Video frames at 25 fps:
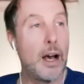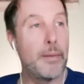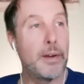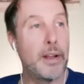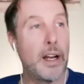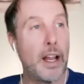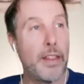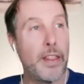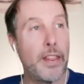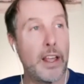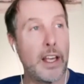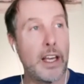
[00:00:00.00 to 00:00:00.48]
I mean,
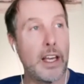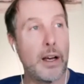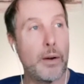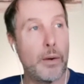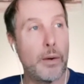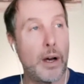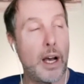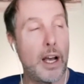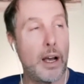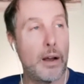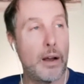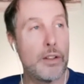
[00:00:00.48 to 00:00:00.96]
I think I,
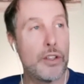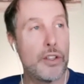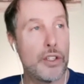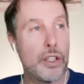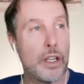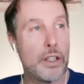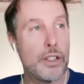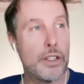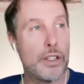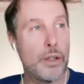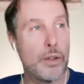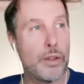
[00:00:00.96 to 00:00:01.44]
I would
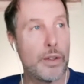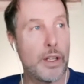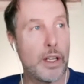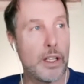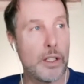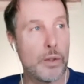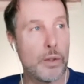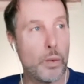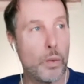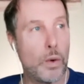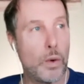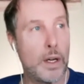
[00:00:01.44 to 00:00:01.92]
share two
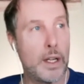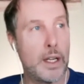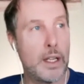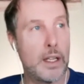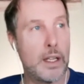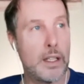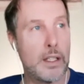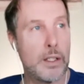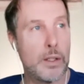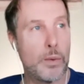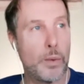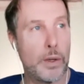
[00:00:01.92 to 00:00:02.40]
things. One
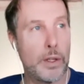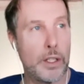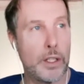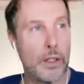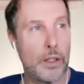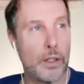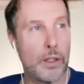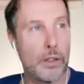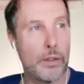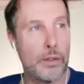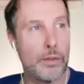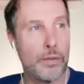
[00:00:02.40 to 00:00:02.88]
is when
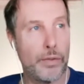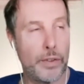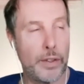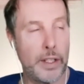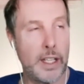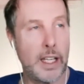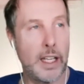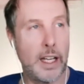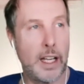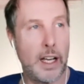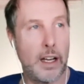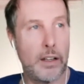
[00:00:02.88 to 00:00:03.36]
you're
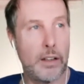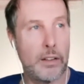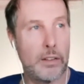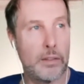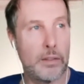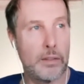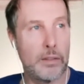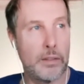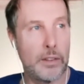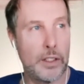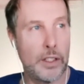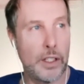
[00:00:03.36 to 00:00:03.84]
freaking out,
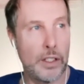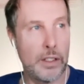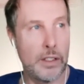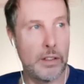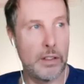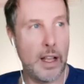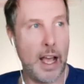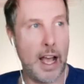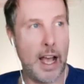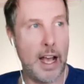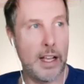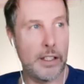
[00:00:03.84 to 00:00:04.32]
just
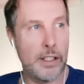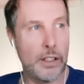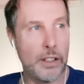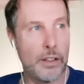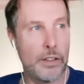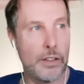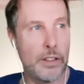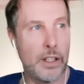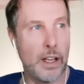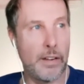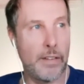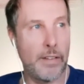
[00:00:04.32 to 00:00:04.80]
ask
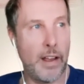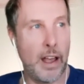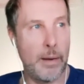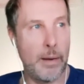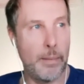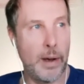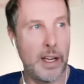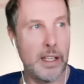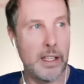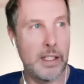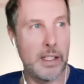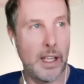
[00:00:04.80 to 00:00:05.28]
yourself,
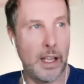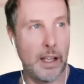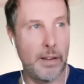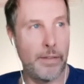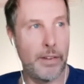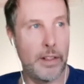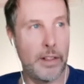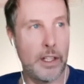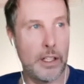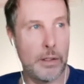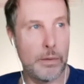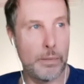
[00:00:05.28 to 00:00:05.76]
Am I safe
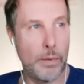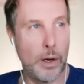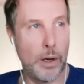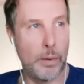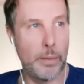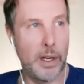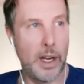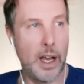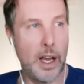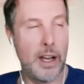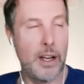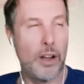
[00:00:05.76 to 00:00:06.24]
in this
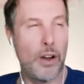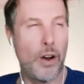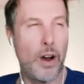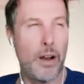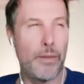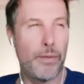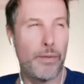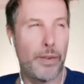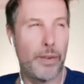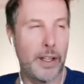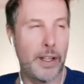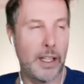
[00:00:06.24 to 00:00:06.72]
moment? I know
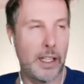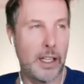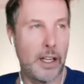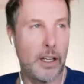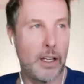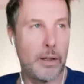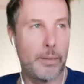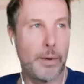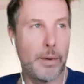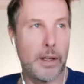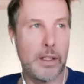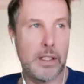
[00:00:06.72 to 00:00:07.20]
I'm freaking
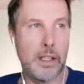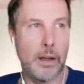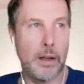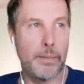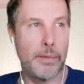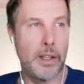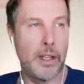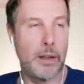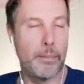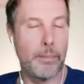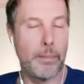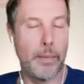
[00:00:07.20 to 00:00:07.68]
out about
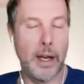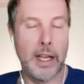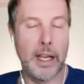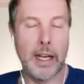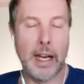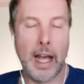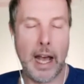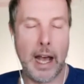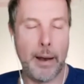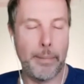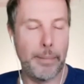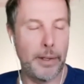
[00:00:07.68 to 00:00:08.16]
something that might
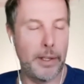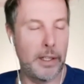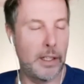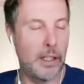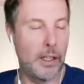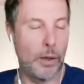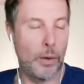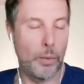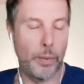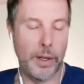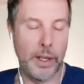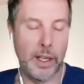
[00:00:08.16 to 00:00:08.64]
happen
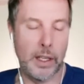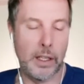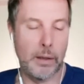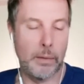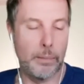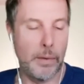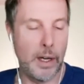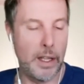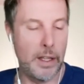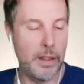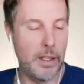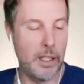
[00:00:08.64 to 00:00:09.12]
in a week, a
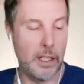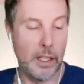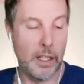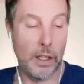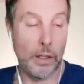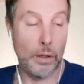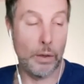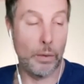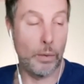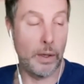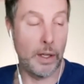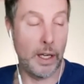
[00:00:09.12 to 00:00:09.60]
month, a
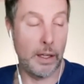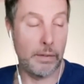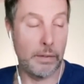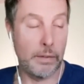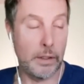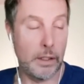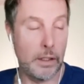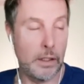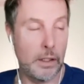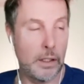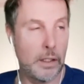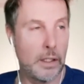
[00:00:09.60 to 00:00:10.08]
year,
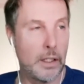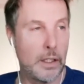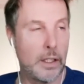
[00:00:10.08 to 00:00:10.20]
whatever.